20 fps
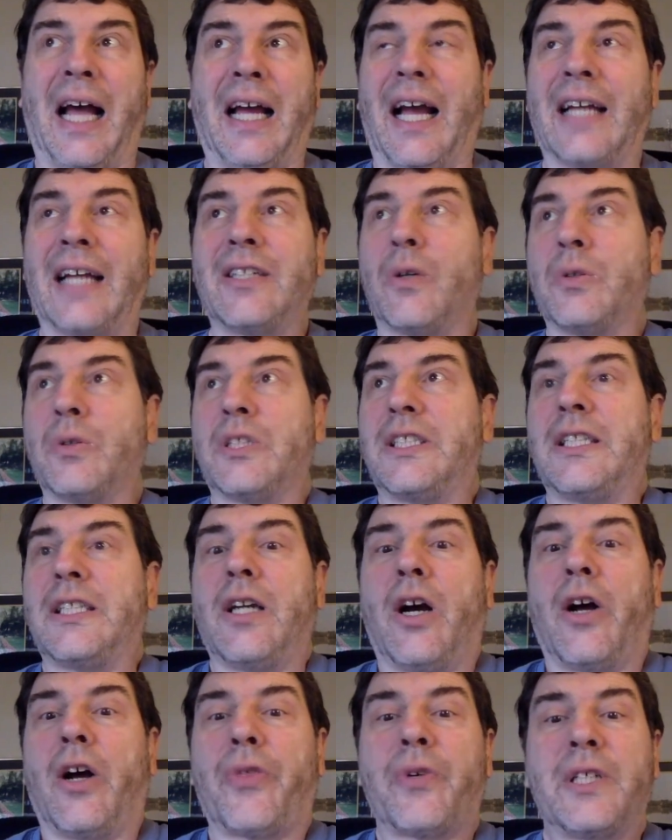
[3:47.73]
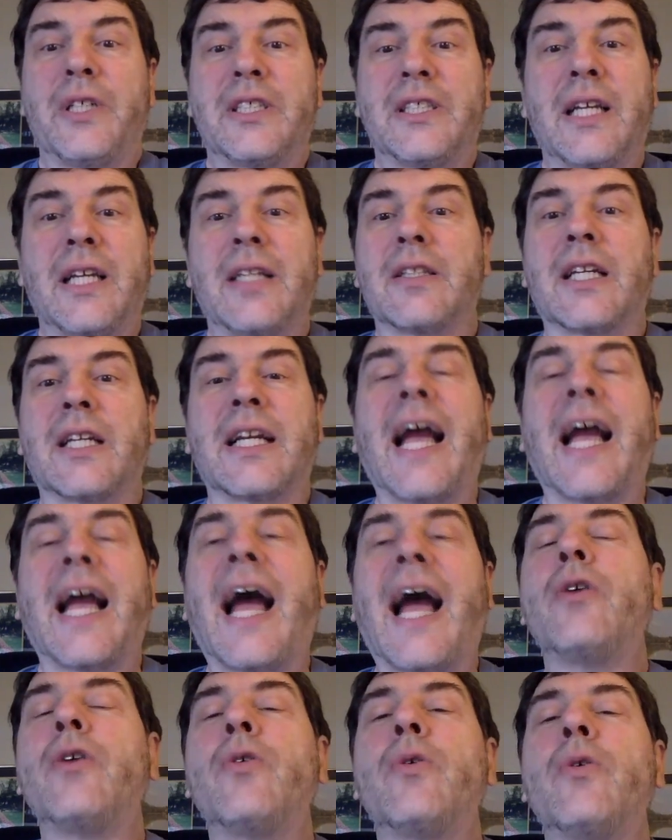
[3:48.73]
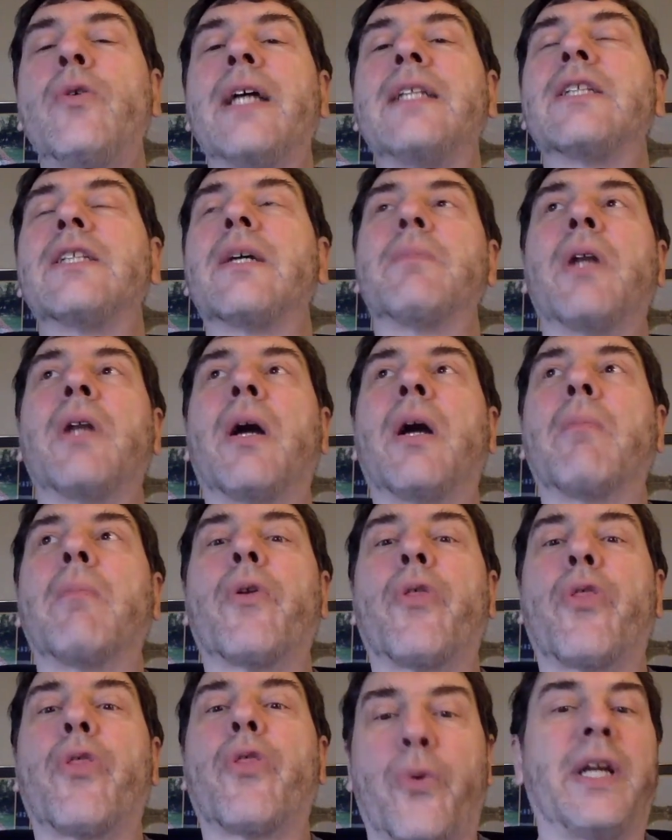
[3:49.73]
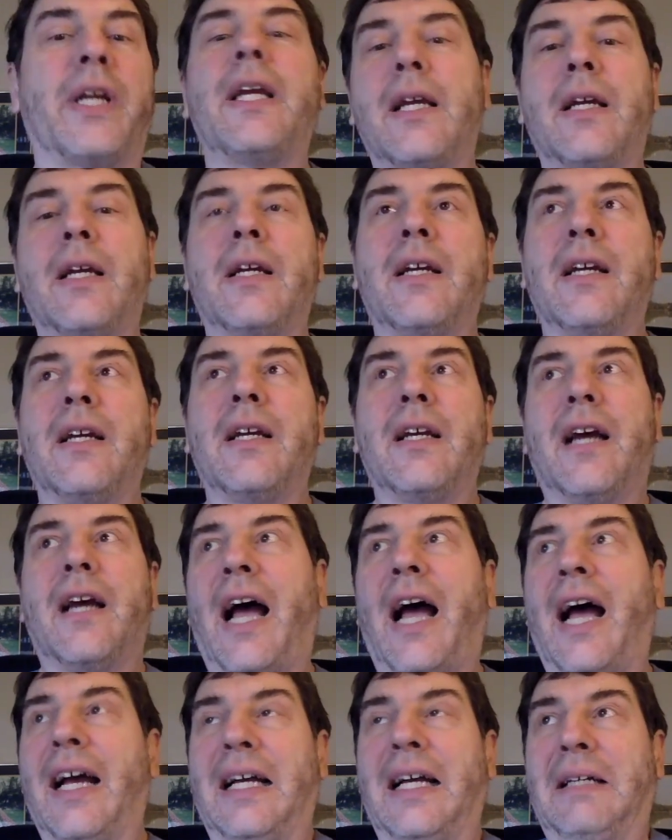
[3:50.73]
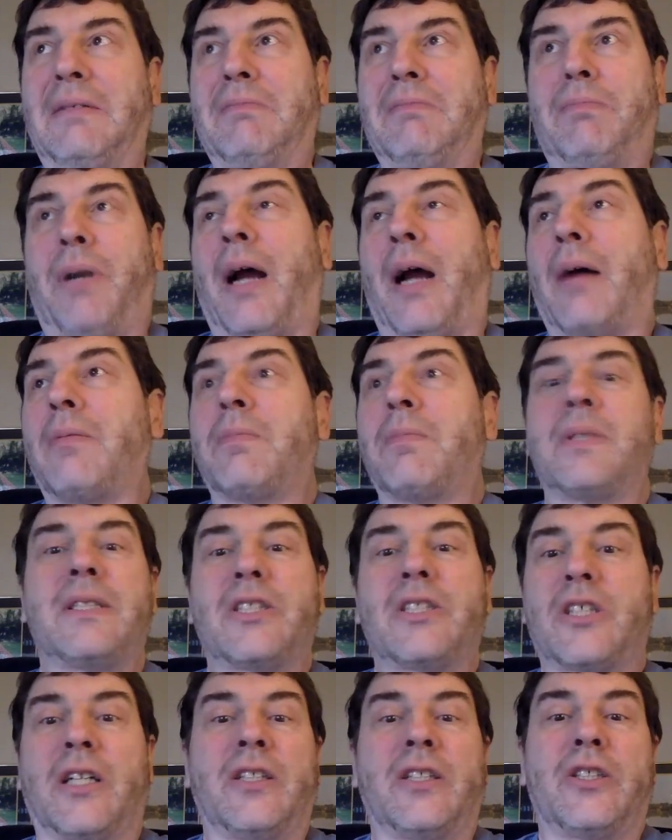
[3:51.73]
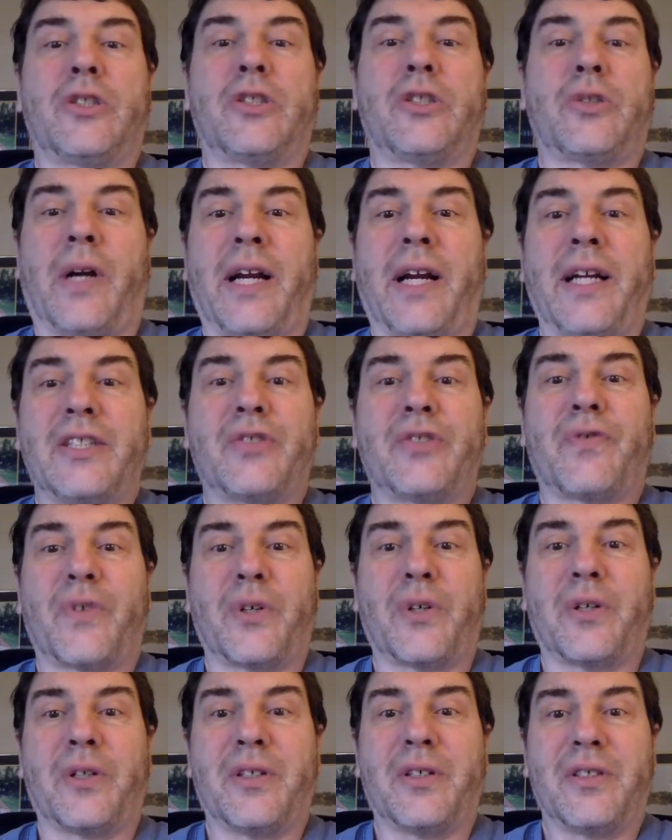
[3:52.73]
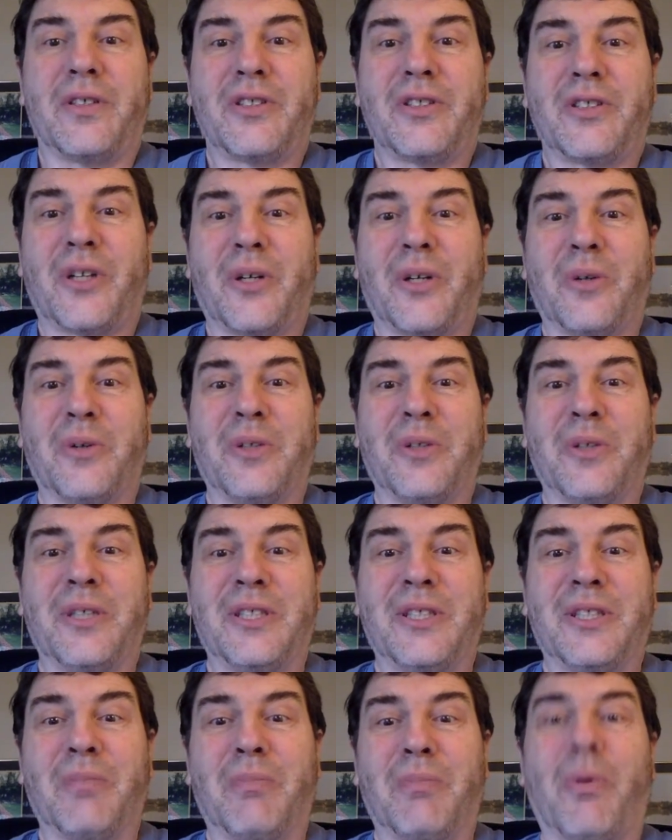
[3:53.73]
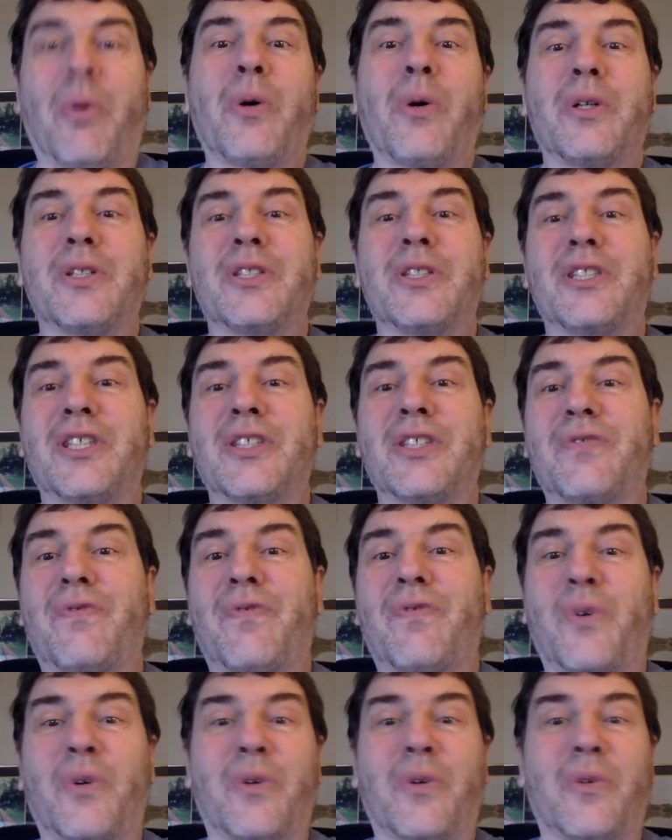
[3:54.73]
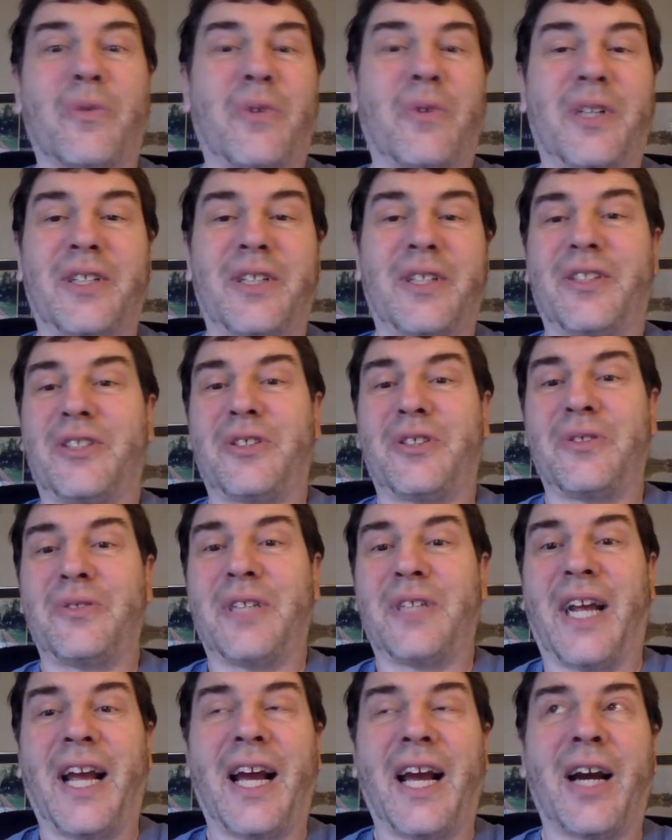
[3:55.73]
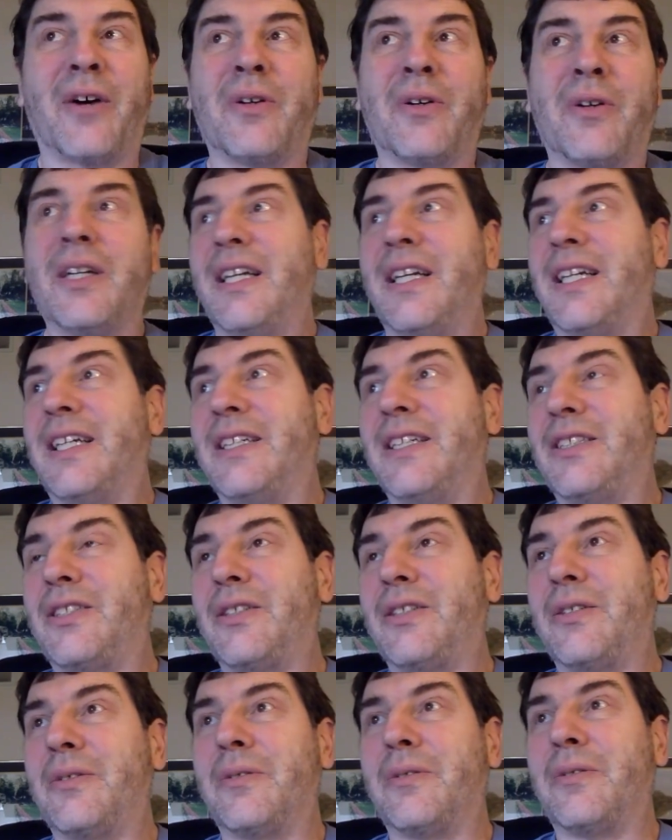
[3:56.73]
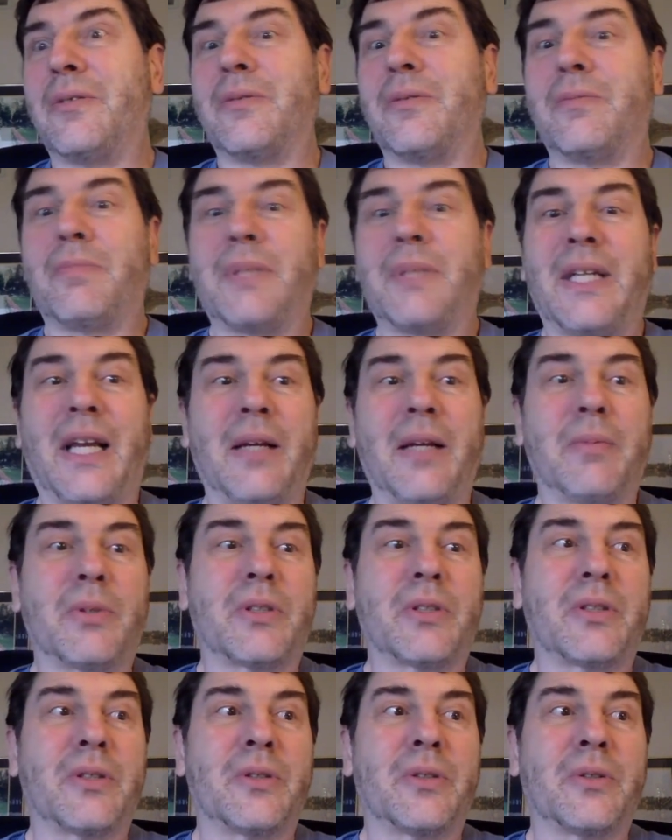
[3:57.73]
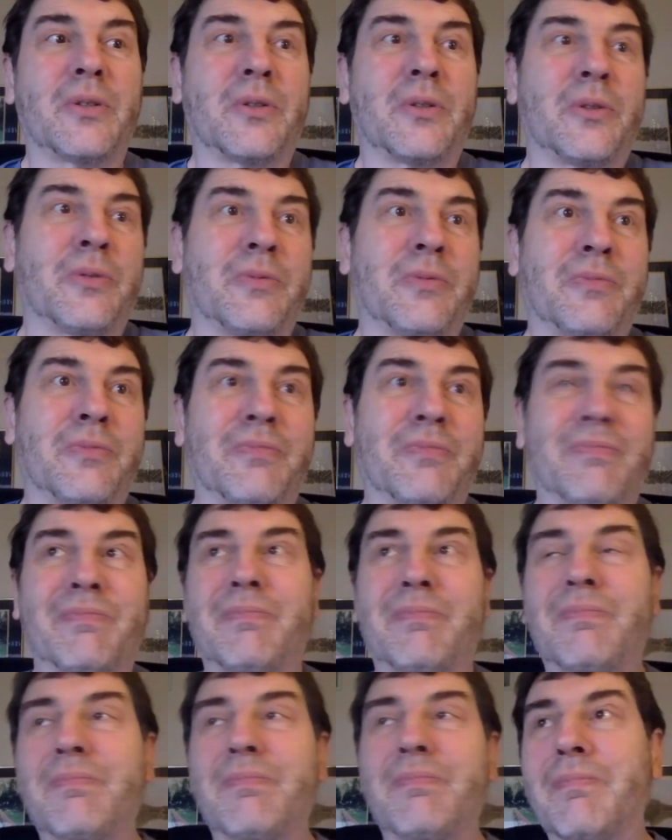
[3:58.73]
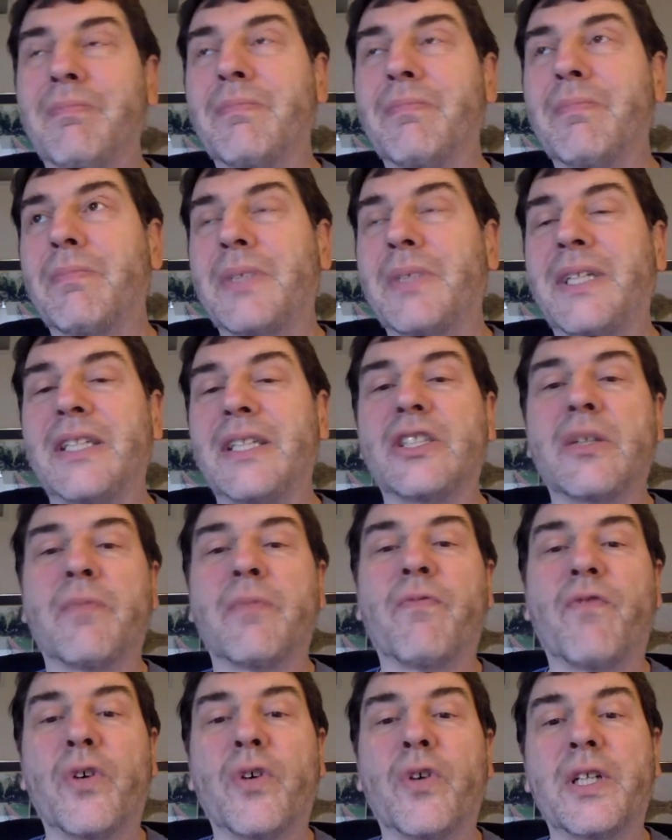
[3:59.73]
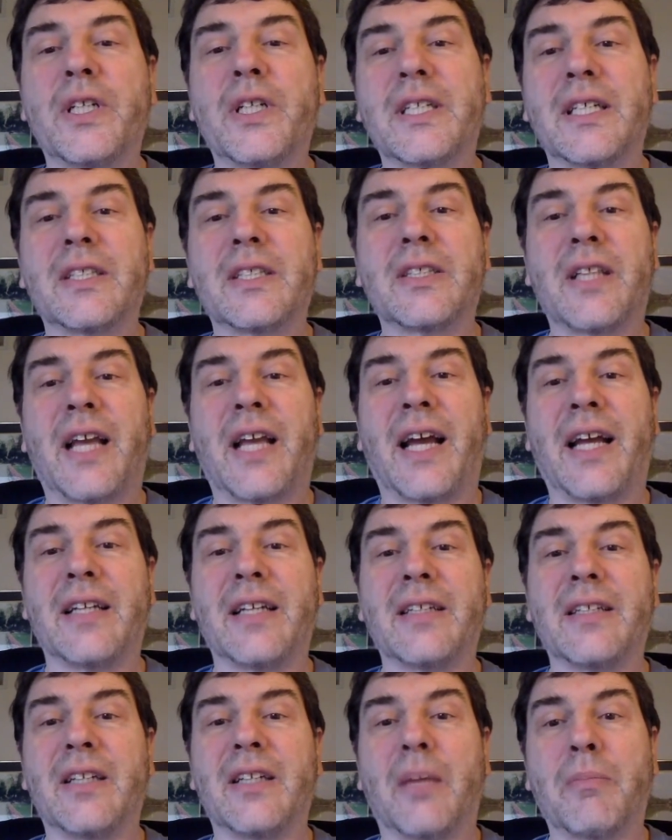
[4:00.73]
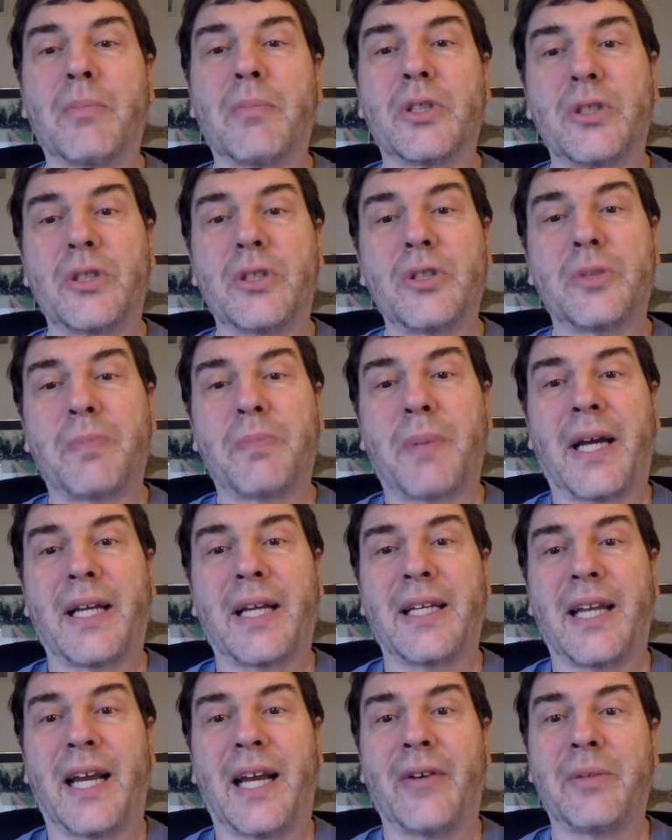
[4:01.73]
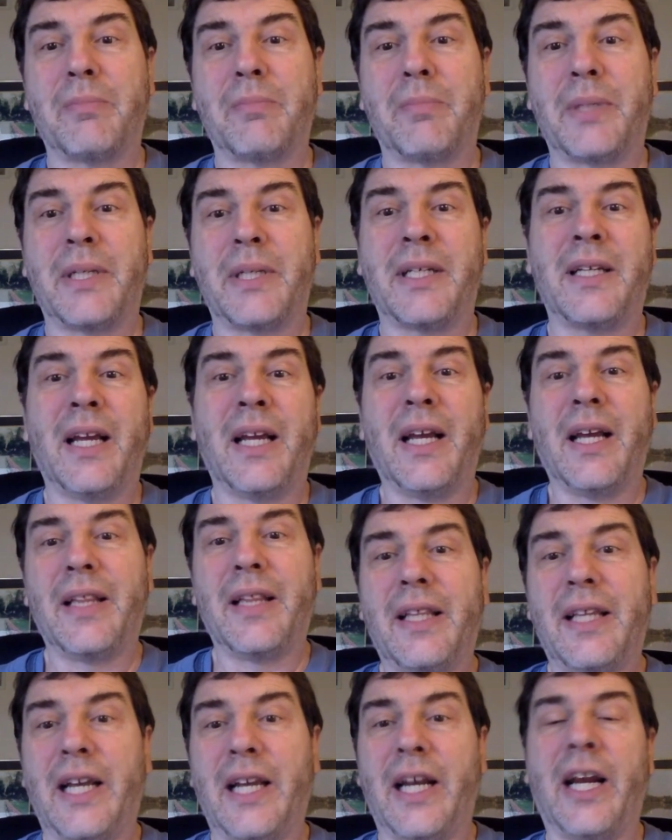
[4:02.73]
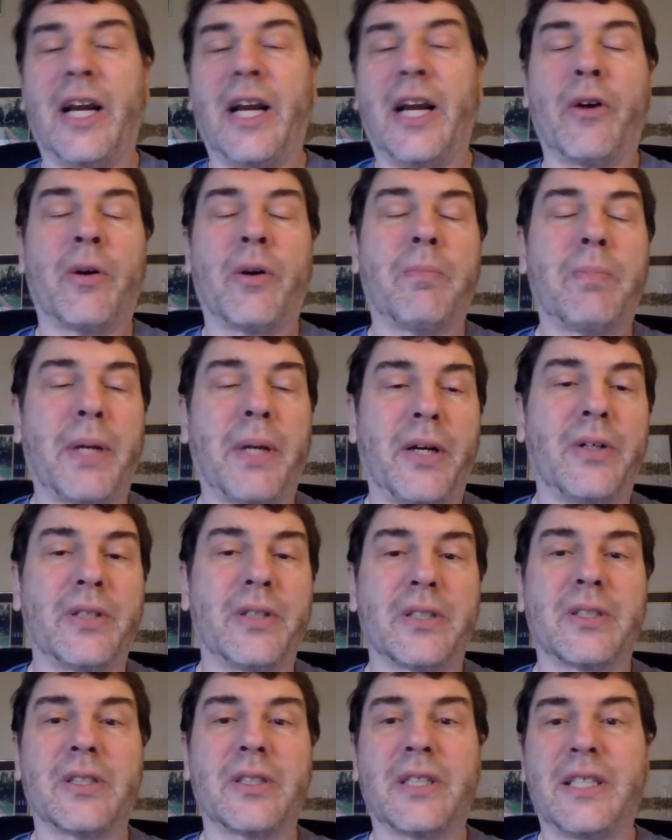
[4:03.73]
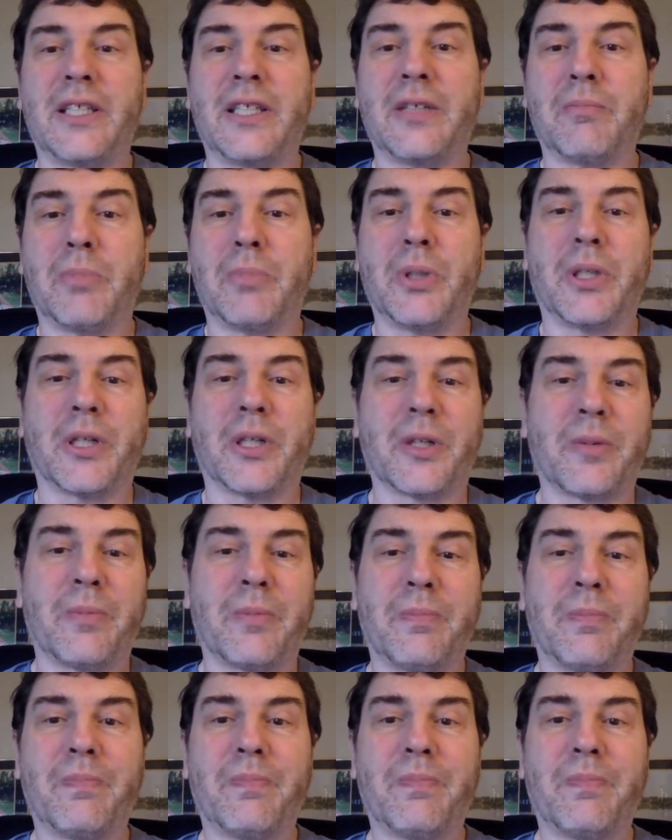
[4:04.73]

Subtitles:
I don't see all three staying. The guy who ends up number three probably is going to transfer. So it's important just for one of the two now to be able to get some footing into that number two spot now and be the heir apparent to Ian Book.